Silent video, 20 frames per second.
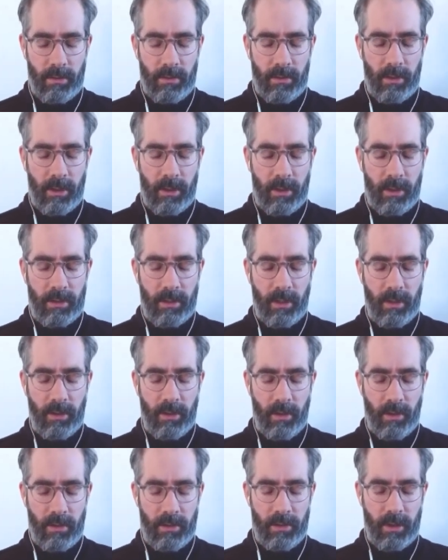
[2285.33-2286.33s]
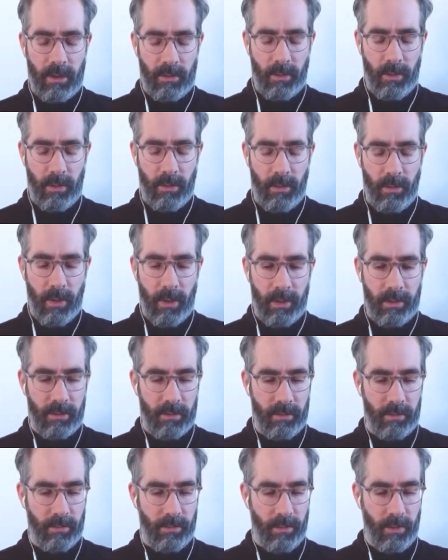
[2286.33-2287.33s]
And I heard that with
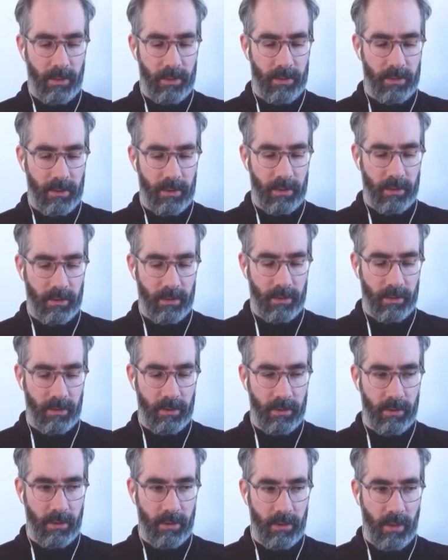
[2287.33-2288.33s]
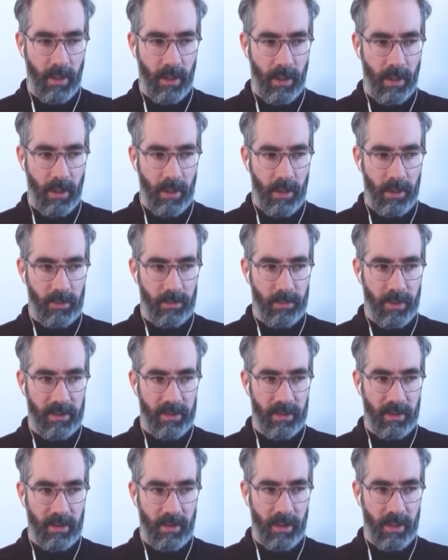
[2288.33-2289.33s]
one person
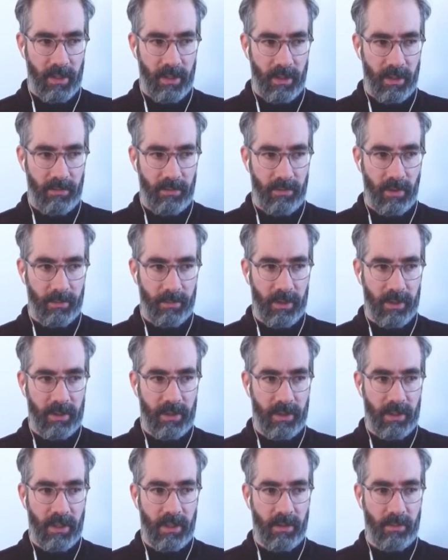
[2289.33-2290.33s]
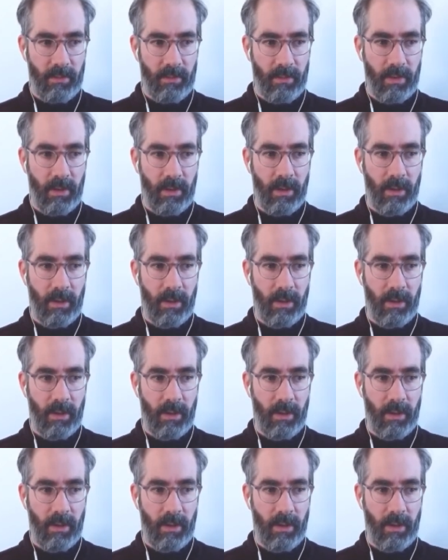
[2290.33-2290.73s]
specifically from the team,